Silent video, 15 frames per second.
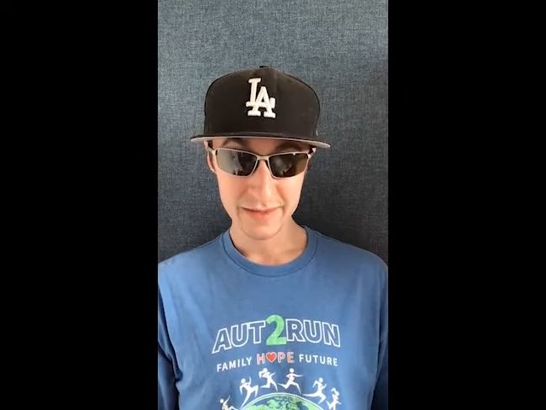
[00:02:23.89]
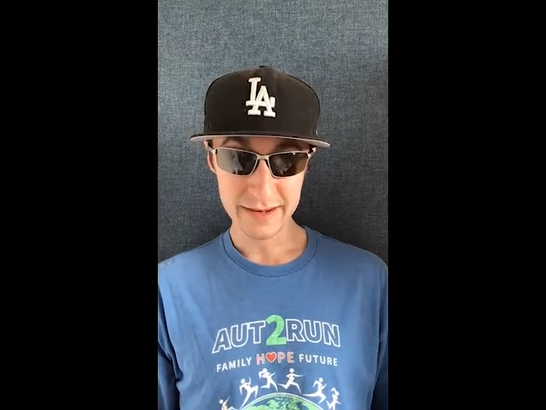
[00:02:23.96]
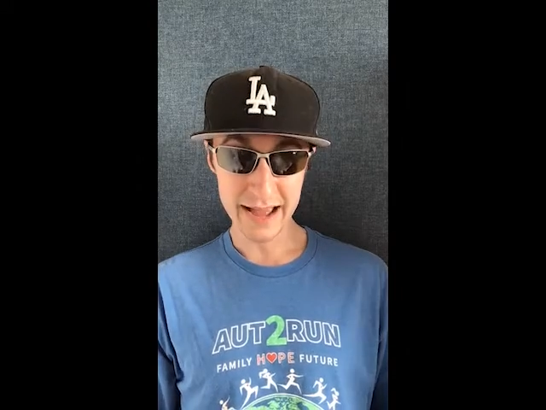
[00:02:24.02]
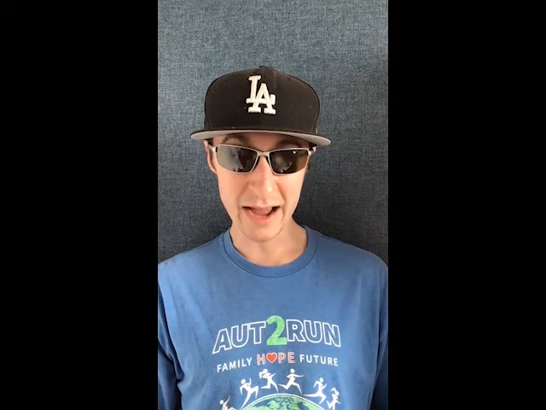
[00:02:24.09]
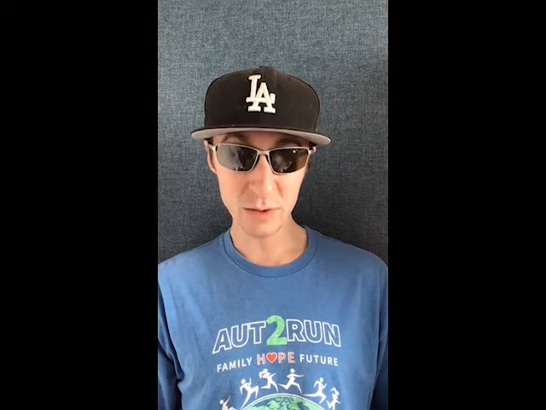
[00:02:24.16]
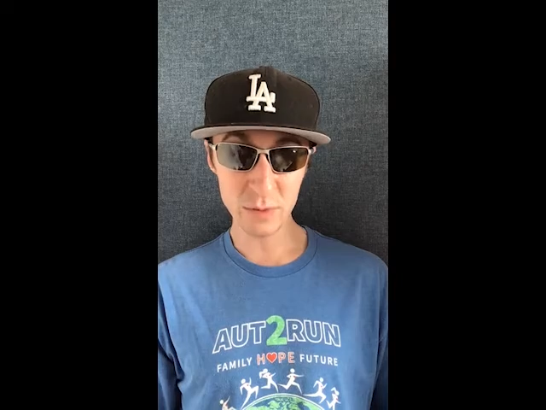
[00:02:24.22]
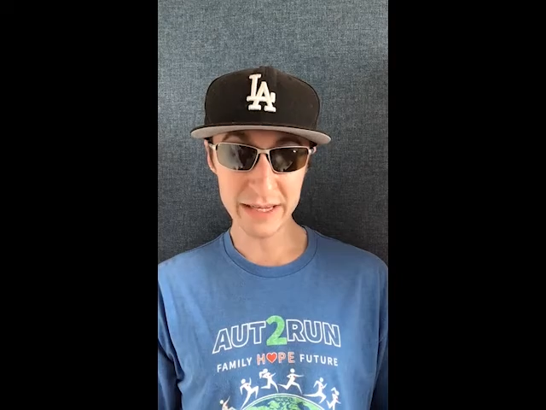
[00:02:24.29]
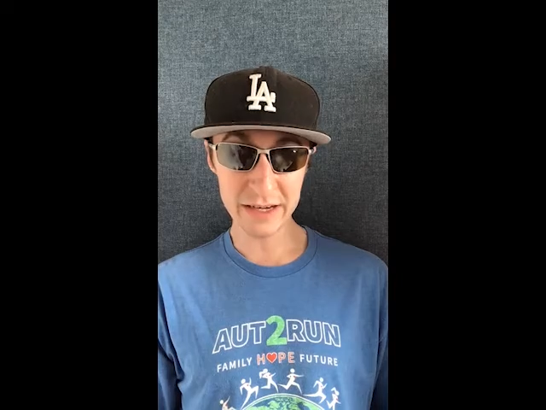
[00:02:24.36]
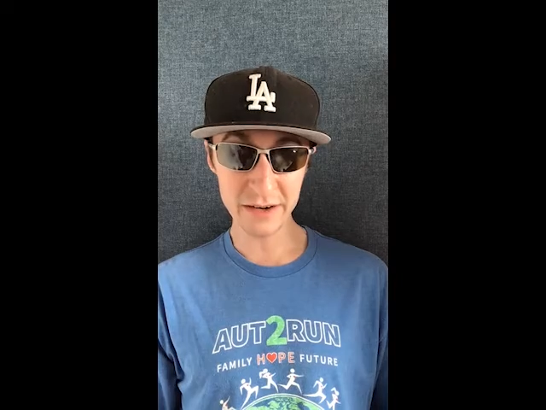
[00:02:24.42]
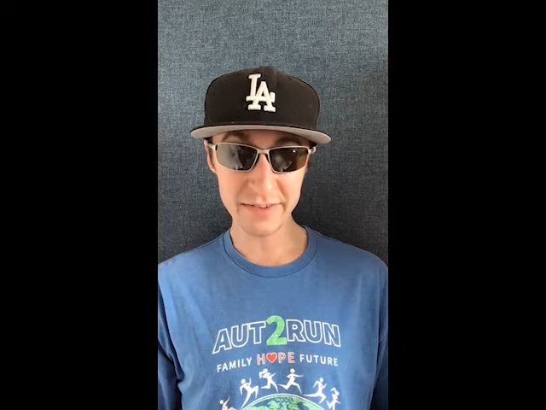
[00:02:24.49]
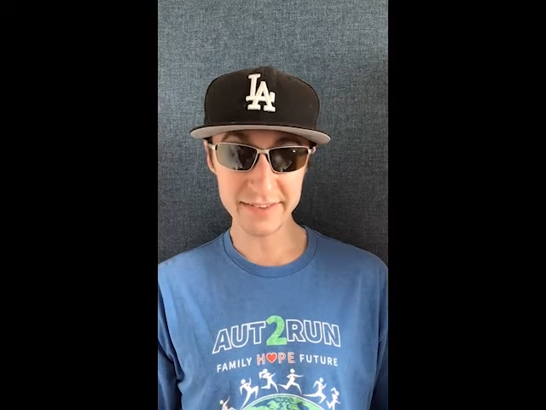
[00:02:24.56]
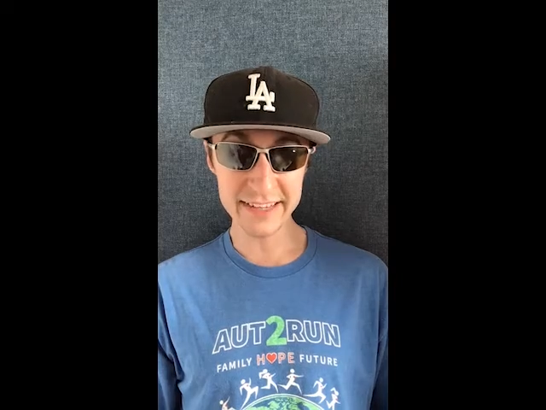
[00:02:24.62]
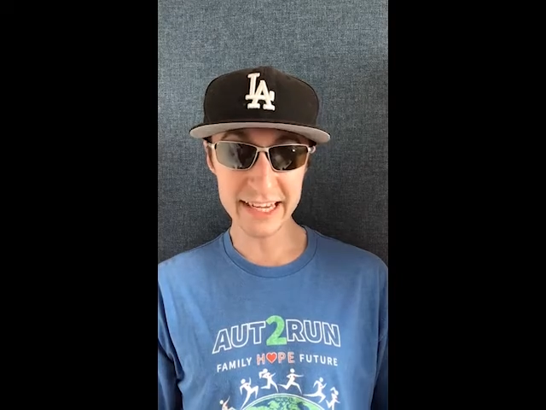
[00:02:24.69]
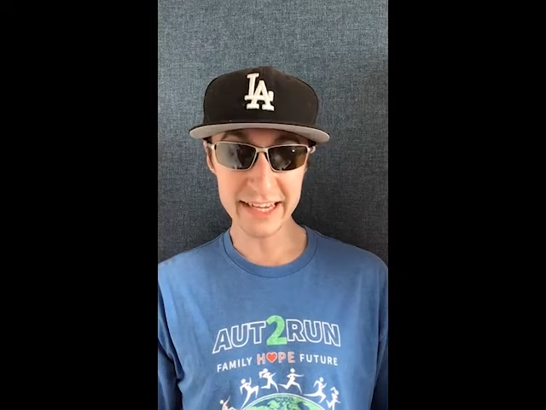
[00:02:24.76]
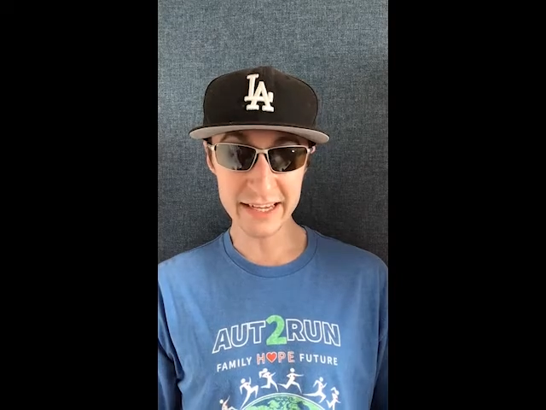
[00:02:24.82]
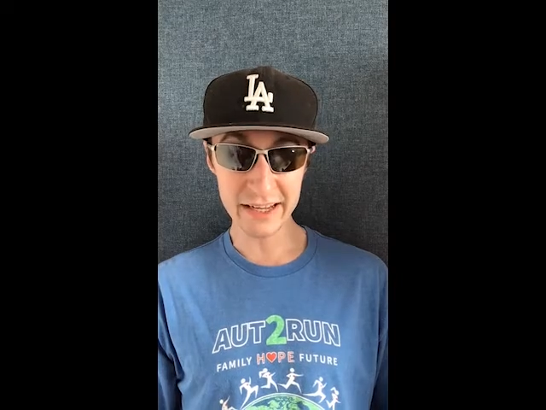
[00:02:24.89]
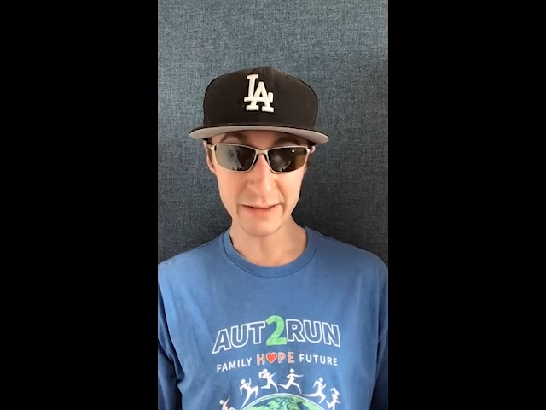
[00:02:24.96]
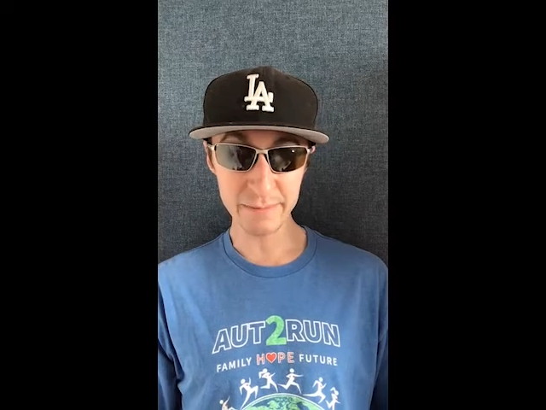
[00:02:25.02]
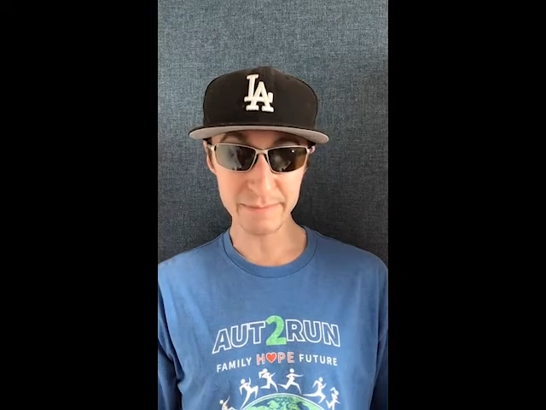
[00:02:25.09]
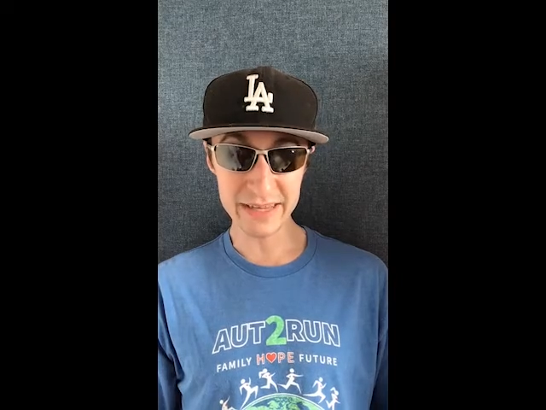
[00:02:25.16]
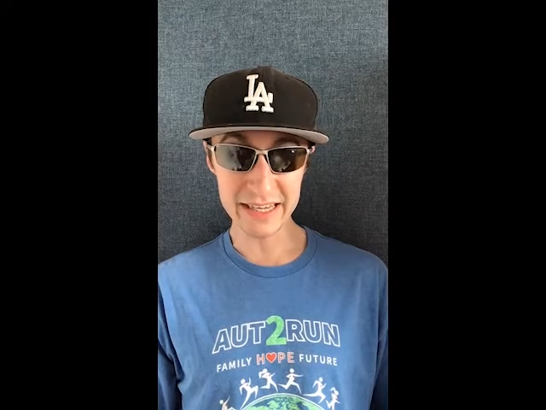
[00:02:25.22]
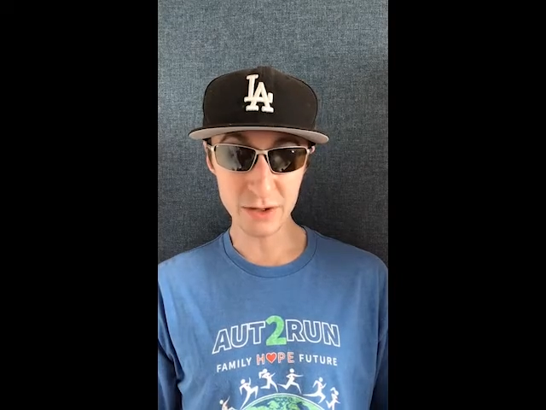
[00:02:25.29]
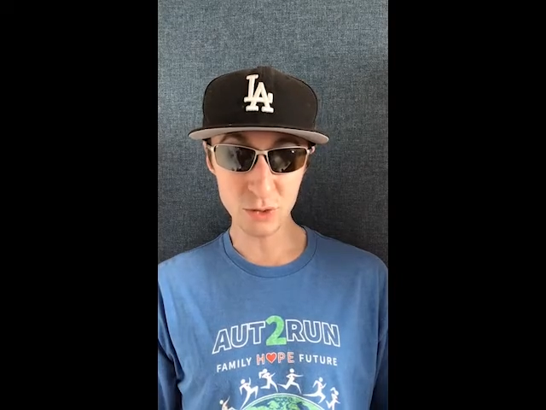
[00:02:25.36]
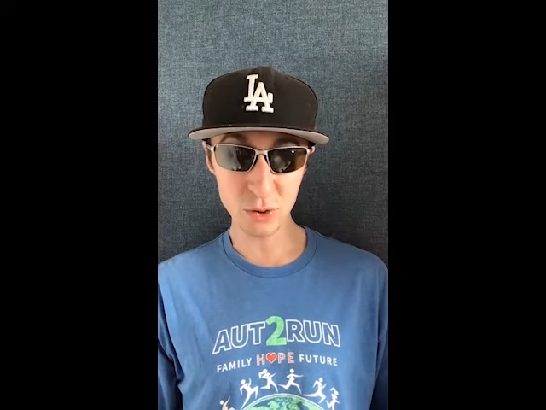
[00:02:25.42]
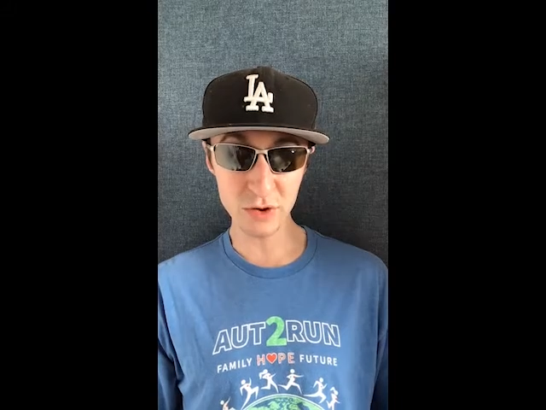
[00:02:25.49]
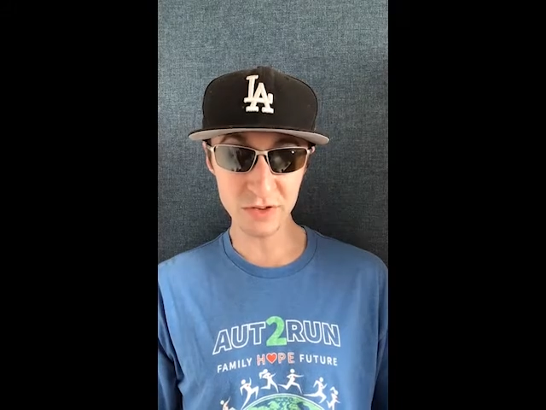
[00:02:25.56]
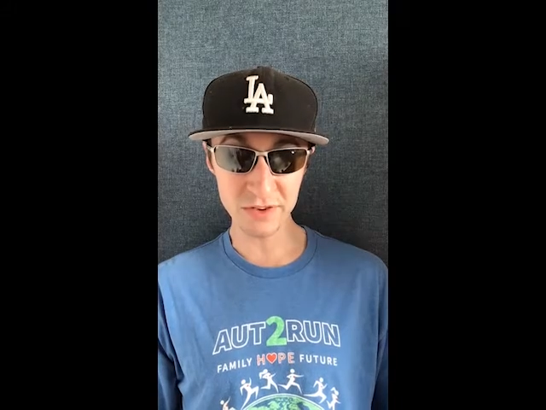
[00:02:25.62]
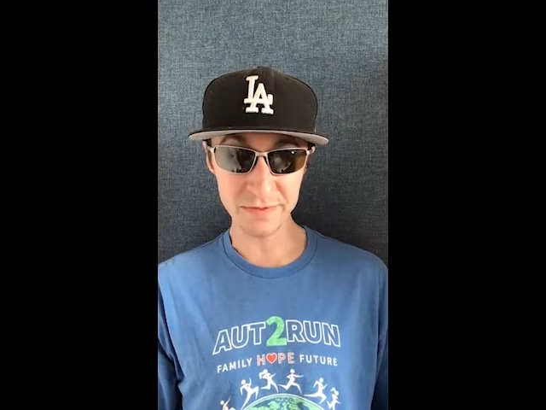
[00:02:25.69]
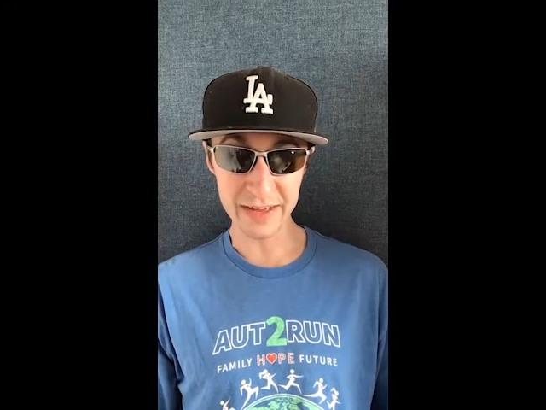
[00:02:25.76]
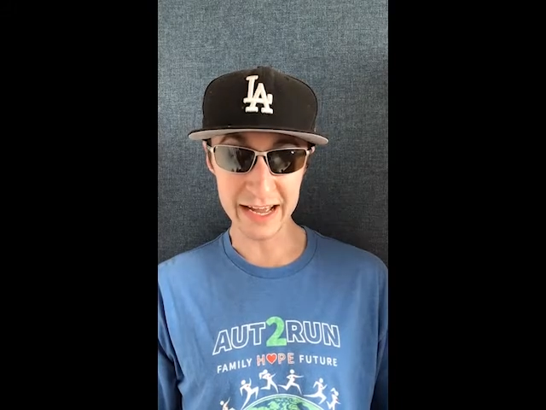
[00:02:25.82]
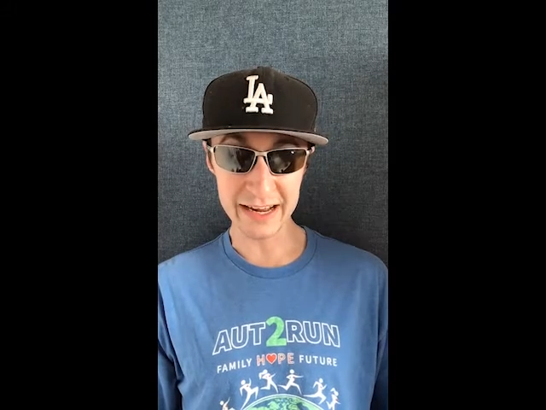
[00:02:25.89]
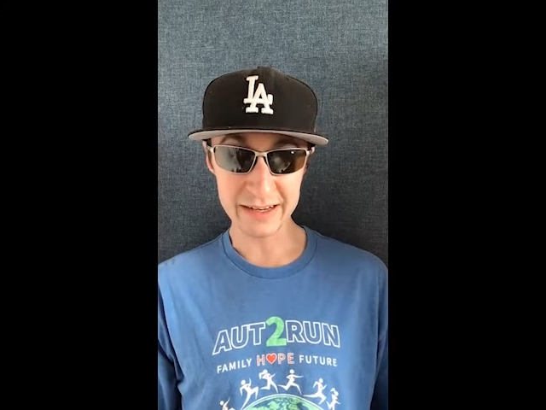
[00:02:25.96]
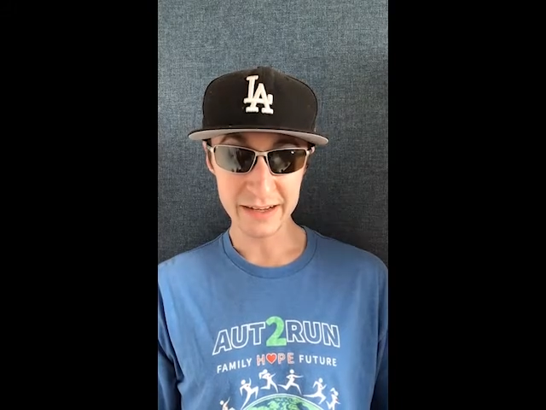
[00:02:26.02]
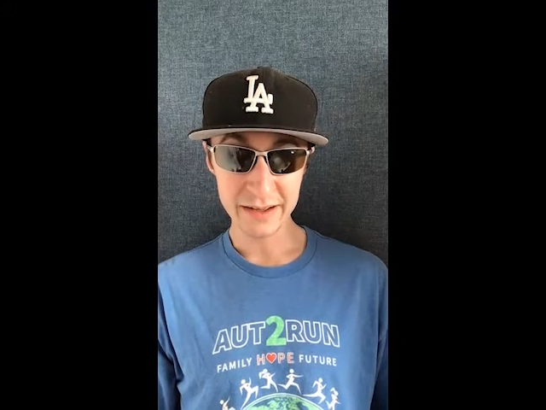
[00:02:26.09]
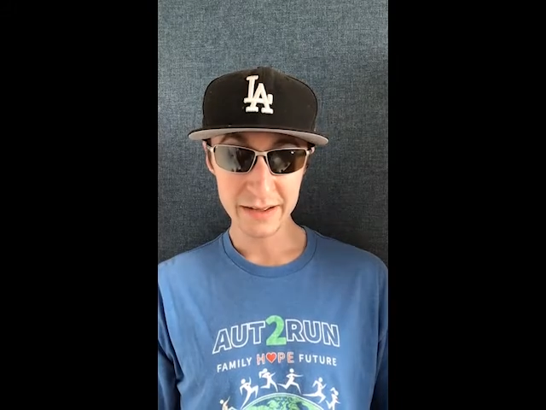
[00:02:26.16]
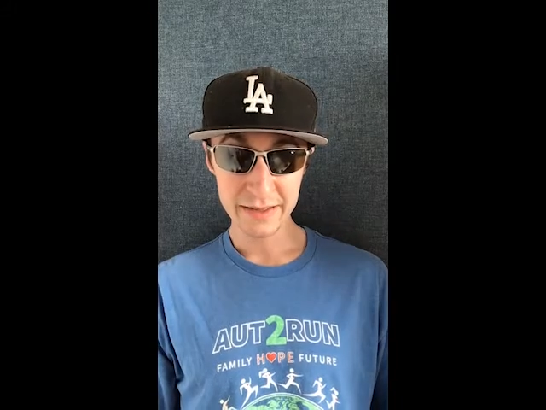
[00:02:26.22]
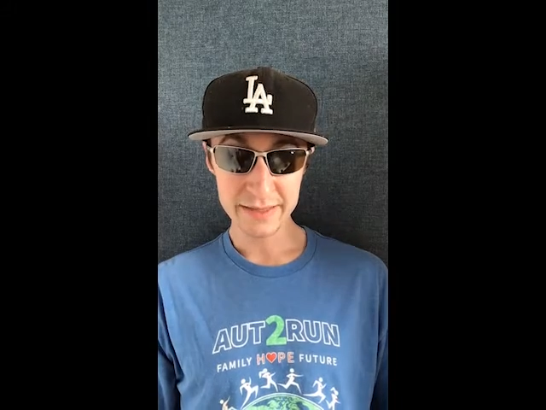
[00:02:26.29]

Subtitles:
Now we are seeing him being crucified.